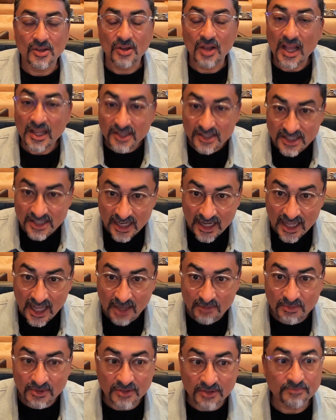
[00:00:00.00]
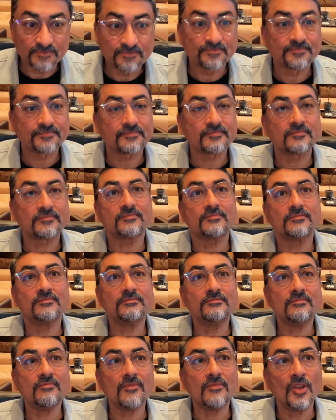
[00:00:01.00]
how does that happen?
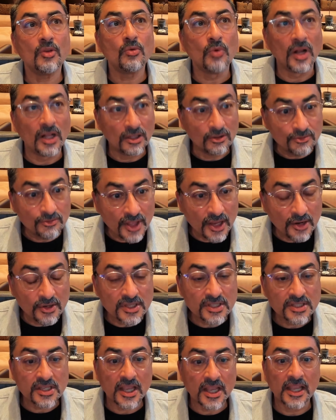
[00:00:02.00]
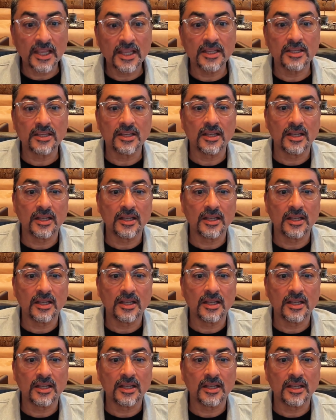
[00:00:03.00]
Well, there is a